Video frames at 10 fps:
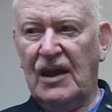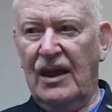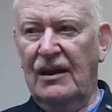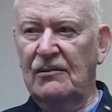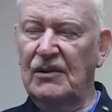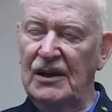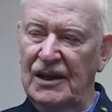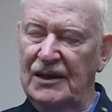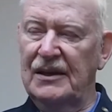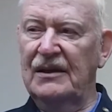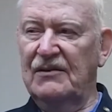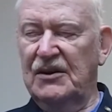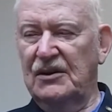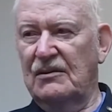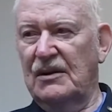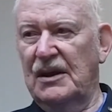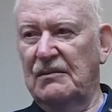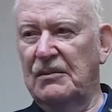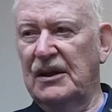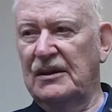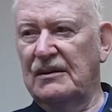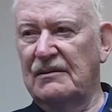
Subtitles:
Well, I did have a degree, but